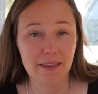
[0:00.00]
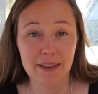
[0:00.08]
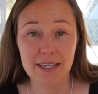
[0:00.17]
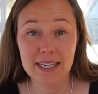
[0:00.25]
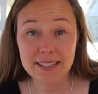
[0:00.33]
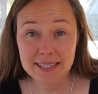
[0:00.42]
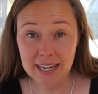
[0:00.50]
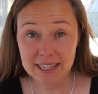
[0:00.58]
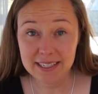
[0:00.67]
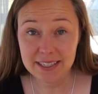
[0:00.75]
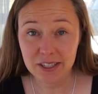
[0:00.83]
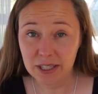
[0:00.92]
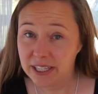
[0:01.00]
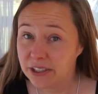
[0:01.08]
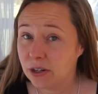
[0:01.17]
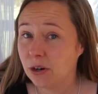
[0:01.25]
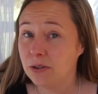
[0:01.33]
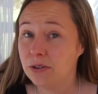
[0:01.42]
The downside is you need
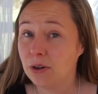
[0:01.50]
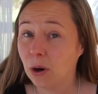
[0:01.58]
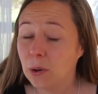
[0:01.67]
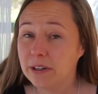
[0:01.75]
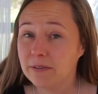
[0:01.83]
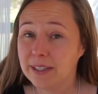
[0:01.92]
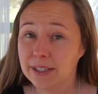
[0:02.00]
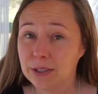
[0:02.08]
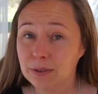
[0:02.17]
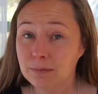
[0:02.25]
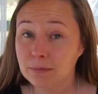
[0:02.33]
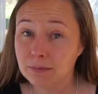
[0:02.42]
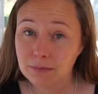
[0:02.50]
your own towing vehicle,